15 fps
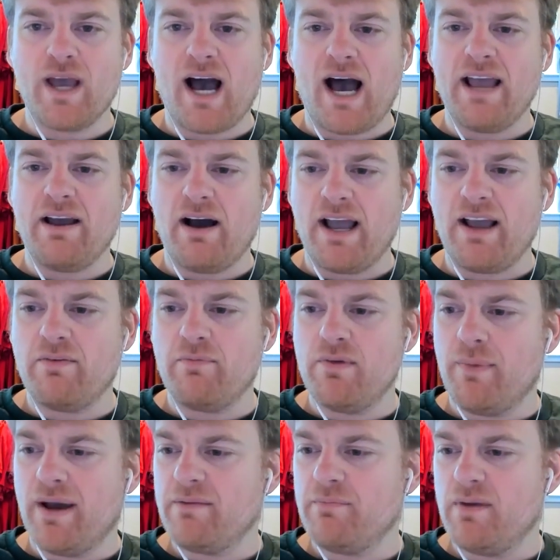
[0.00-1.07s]
I in
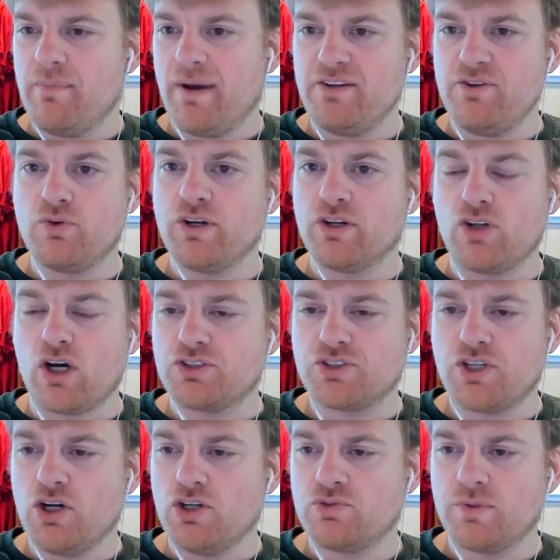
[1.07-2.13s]
my nuclear launch
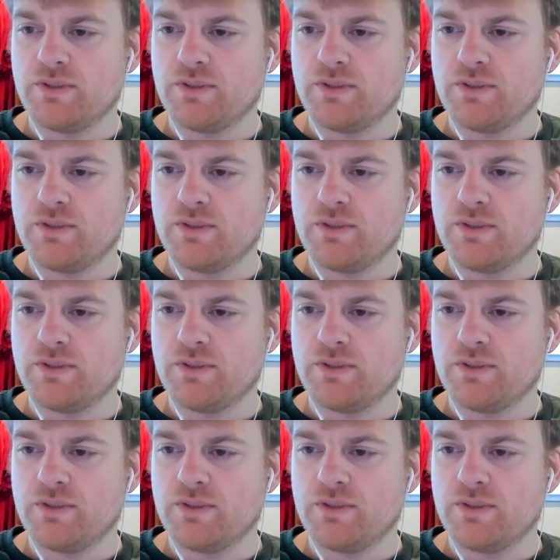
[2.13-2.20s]
codes,